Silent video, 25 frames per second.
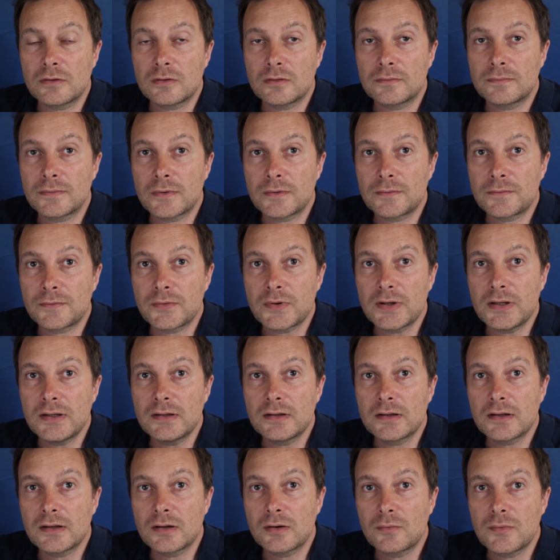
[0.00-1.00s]
for free
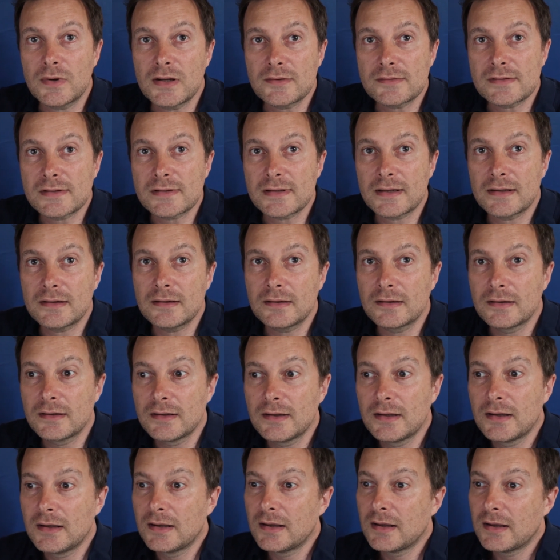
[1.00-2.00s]
in Windows 10,
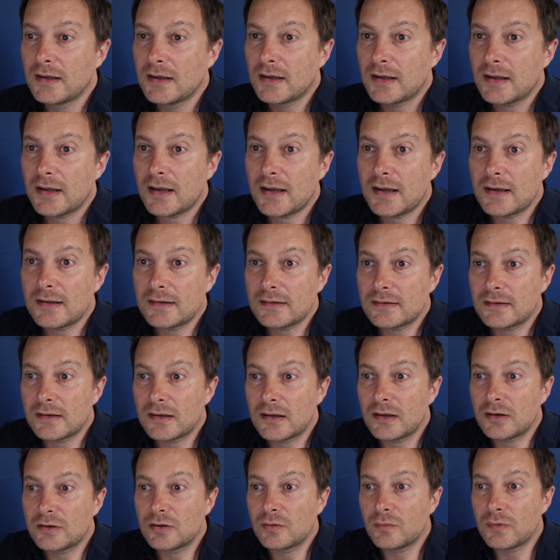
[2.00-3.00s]

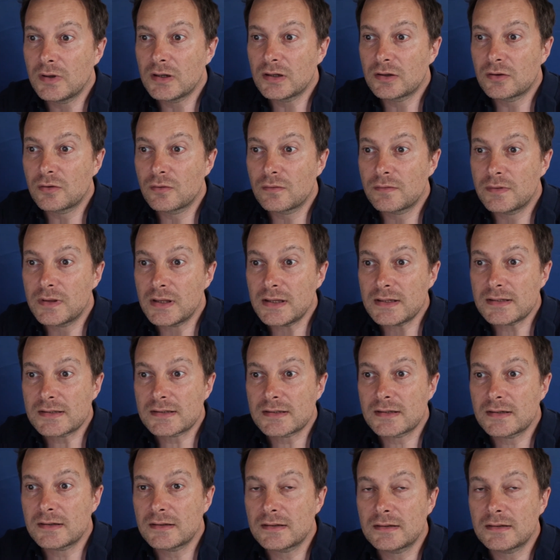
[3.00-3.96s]
and you will do this